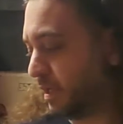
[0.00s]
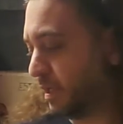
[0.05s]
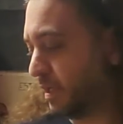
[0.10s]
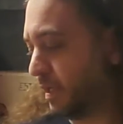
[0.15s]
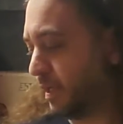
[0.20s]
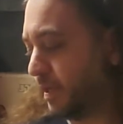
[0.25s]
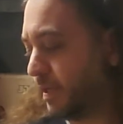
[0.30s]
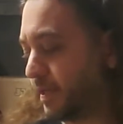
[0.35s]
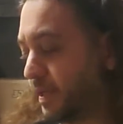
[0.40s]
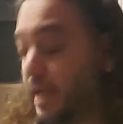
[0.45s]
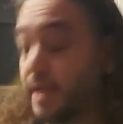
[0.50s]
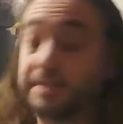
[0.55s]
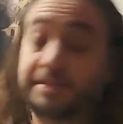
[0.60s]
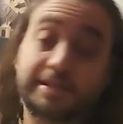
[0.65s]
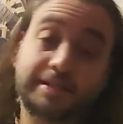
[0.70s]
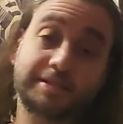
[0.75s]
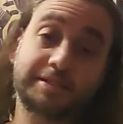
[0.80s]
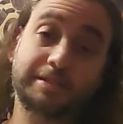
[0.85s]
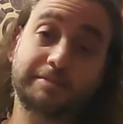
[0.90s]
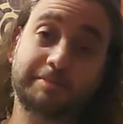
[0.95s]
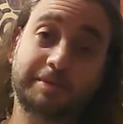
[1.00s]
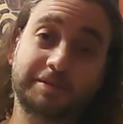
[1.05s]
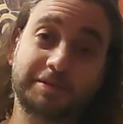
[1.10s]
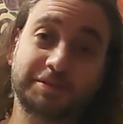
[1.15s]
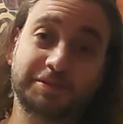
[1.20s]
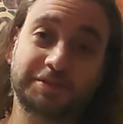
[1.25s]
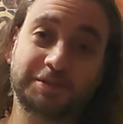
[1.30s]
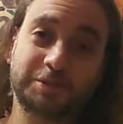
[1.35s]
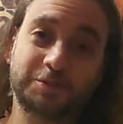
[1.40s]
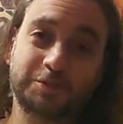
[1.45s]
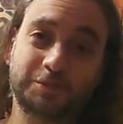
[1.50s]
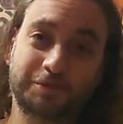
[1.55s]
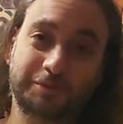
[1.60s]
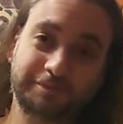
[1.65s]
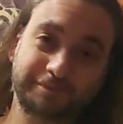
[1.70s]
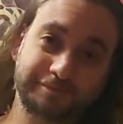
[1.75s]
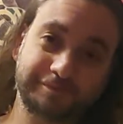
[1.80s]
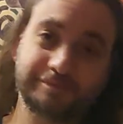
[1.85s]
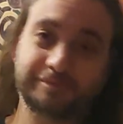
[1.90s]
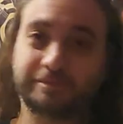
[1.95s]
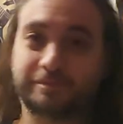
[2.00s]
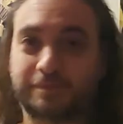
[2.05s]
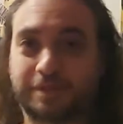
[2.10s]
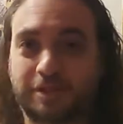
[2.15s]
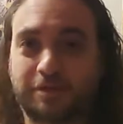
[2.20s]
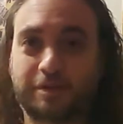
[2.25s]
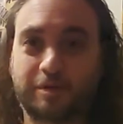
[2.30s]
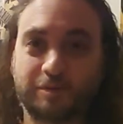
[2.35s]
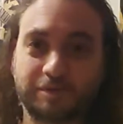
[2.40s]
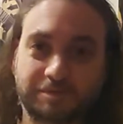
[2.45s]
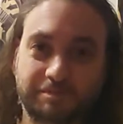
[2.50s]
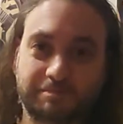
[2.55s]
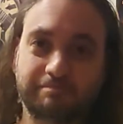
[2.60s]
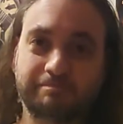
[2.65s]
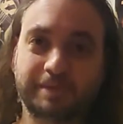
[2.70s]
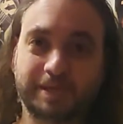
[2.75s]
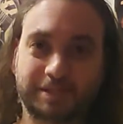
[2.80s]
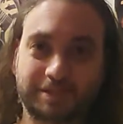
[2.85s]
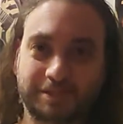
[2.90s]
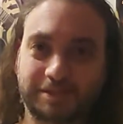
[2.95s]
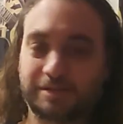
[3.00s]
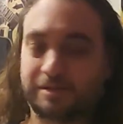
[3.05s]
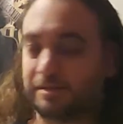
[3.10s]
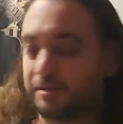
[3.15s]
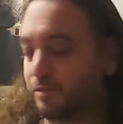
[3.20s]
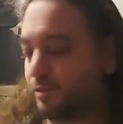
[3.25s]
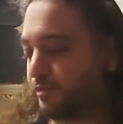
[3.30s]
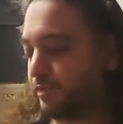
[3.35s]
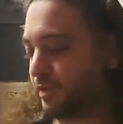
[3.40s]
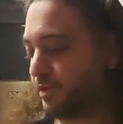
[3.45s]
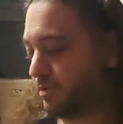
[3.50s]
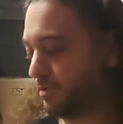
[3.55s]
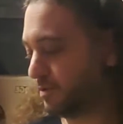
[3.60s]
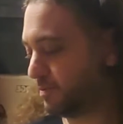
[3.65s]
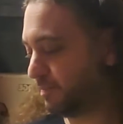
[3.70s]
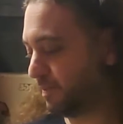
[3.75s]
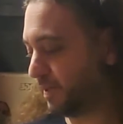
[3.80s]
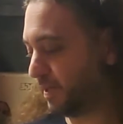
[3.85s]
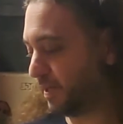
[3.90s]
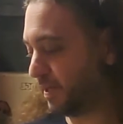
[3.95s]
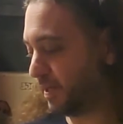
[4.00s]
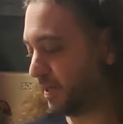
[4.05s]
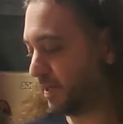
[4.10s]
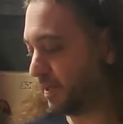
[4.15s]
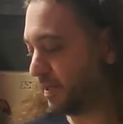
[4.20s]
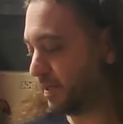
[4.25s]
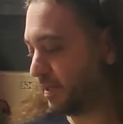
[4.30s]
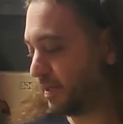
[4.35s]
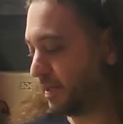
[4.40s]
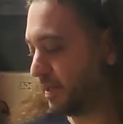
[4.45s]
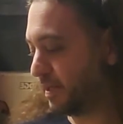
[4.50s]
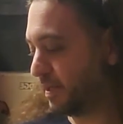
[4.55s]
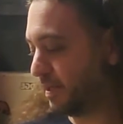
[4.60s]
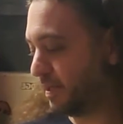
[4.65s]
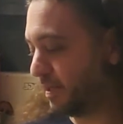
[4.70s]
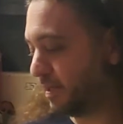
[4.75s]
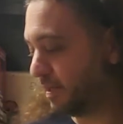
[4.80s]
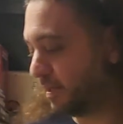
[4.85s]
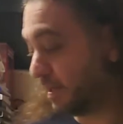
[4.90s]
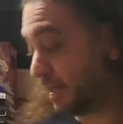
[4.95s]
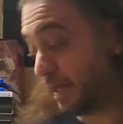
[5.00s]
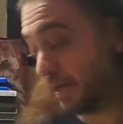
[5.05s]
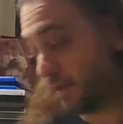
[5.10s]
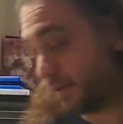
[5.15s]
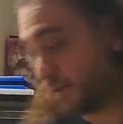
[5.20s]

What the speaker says: I can't say the same about the sequel. There was mixed reviews, but yeah,